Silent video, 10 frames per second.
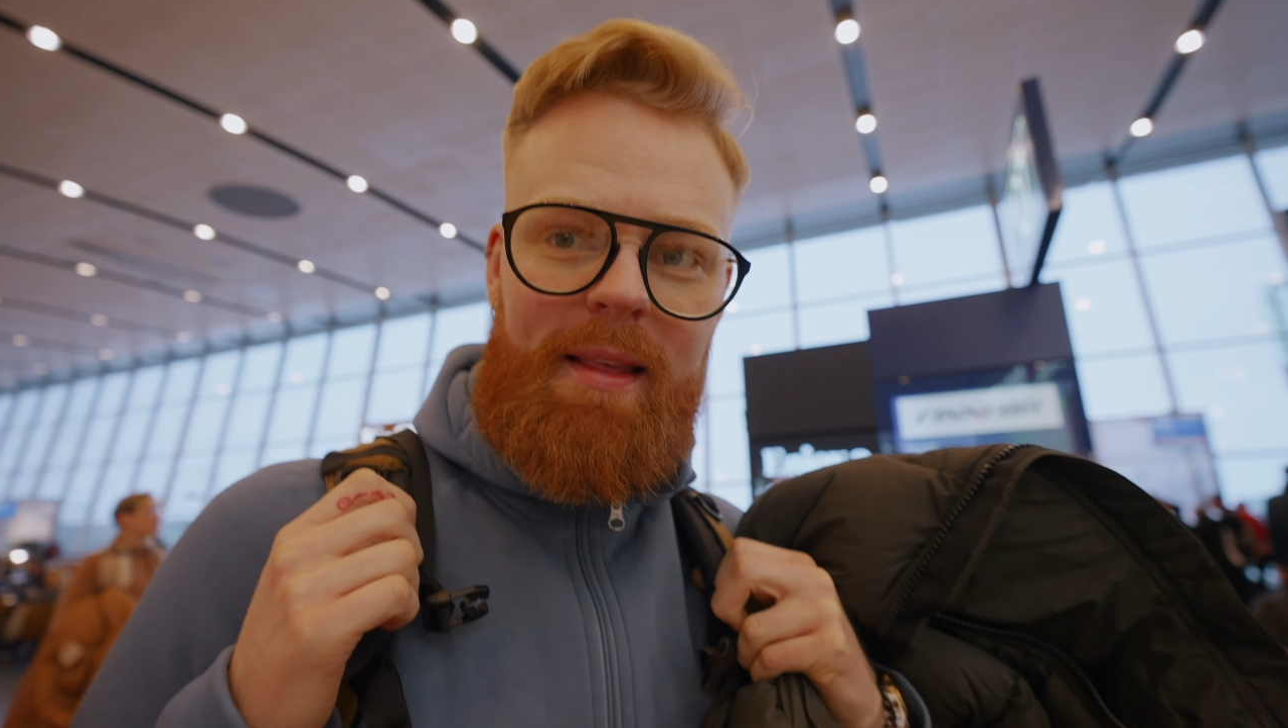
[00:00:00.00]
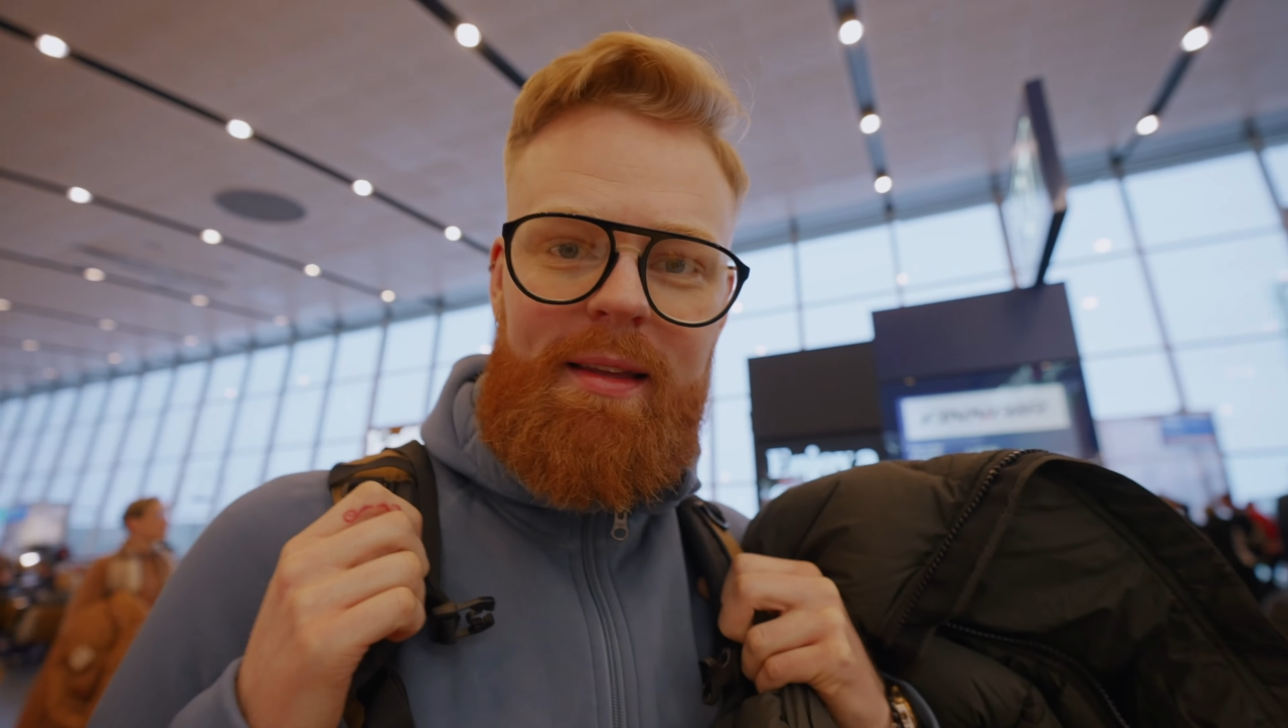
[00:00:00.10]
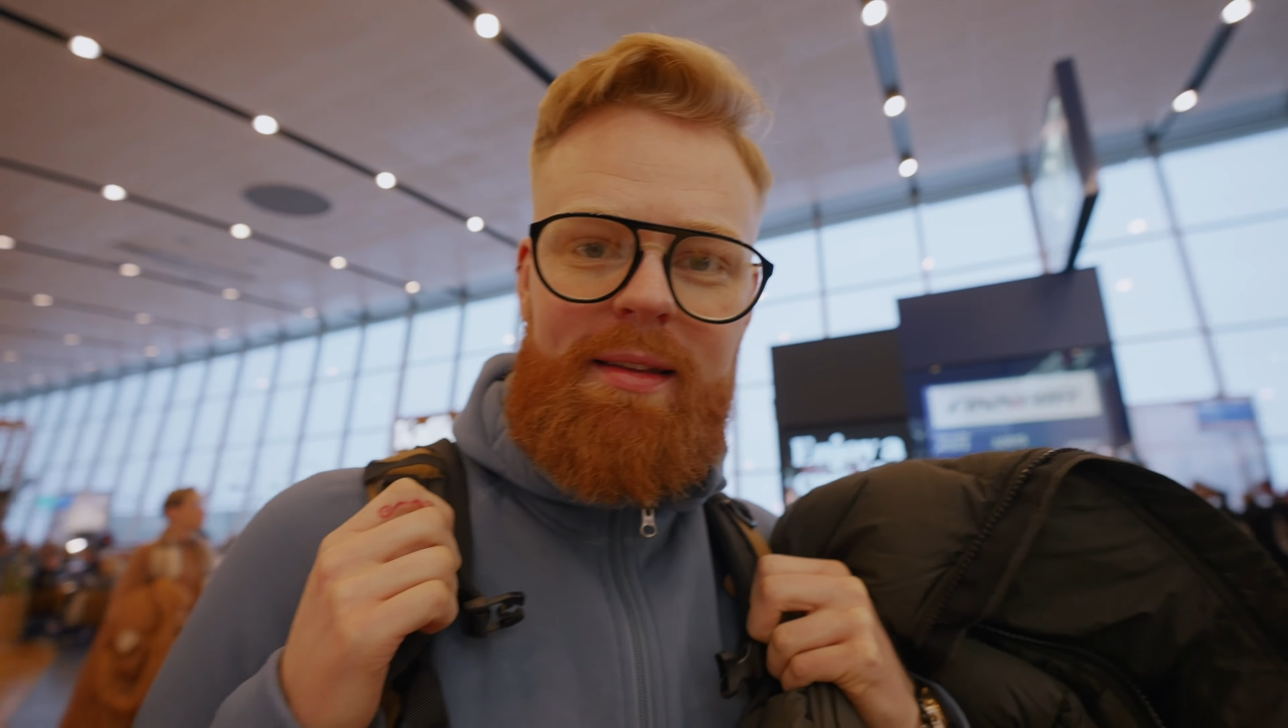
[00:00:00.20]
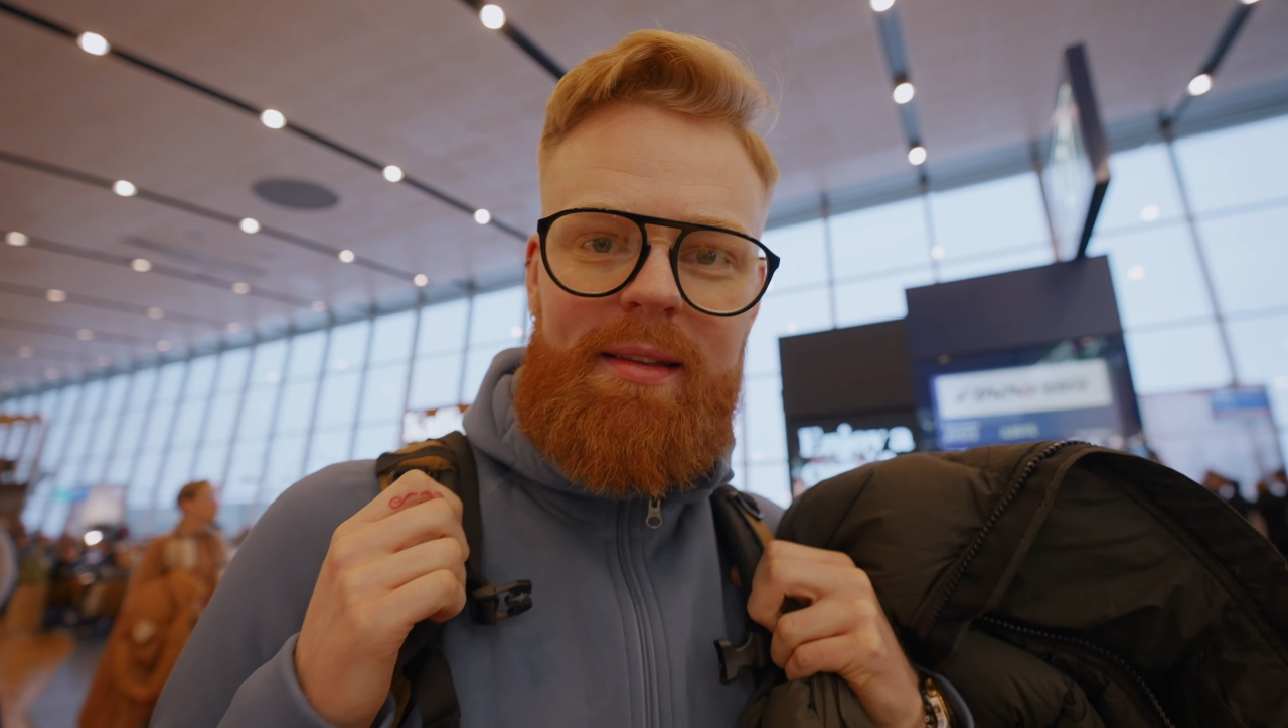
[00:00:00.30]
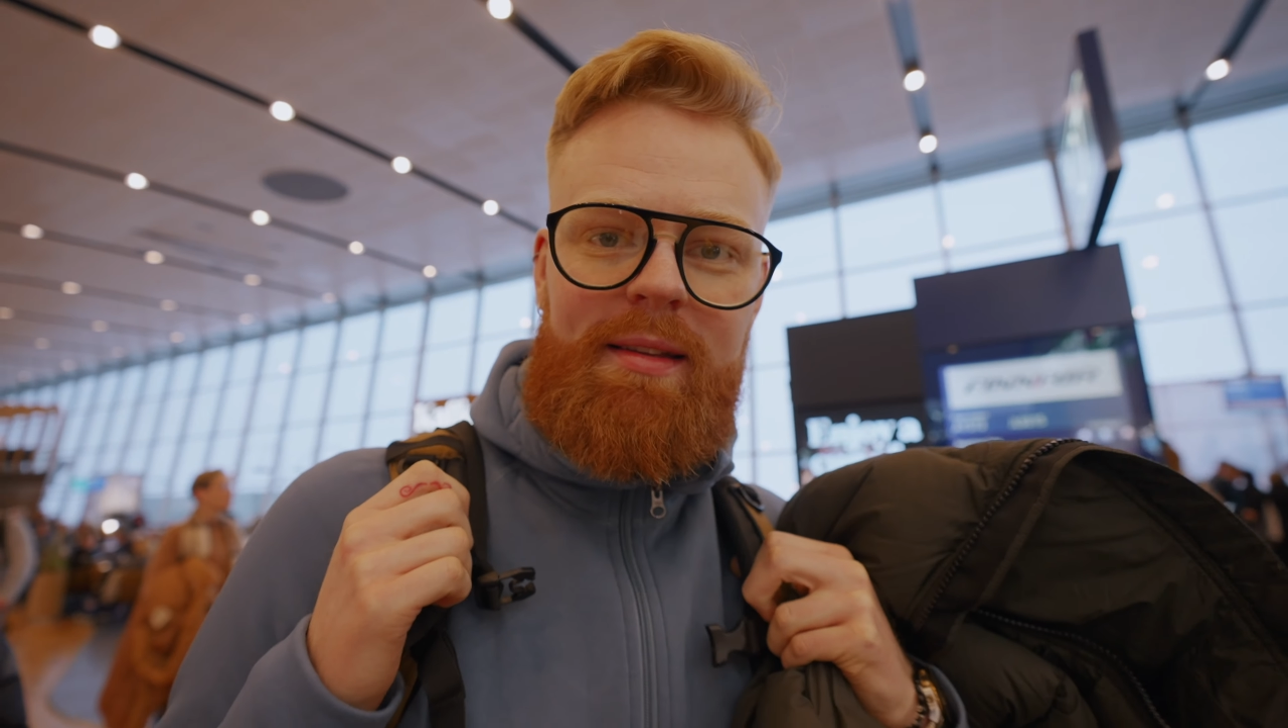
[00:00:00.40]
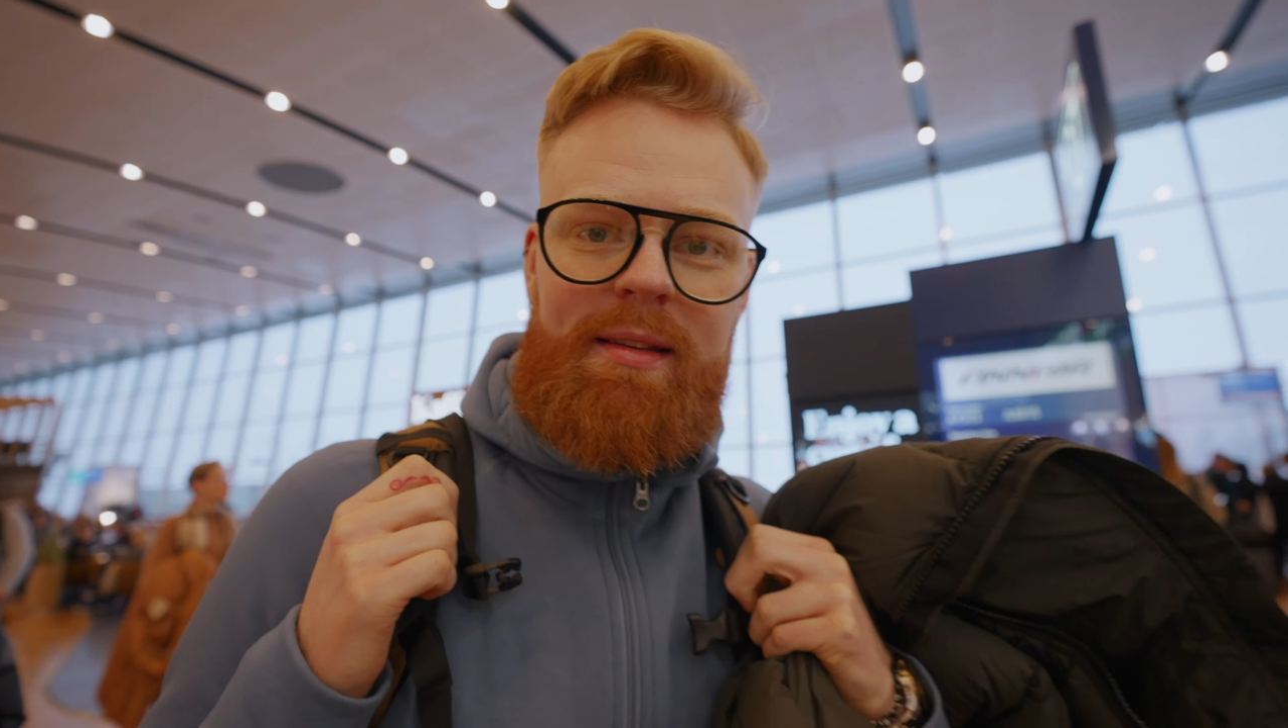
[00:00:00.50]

this your first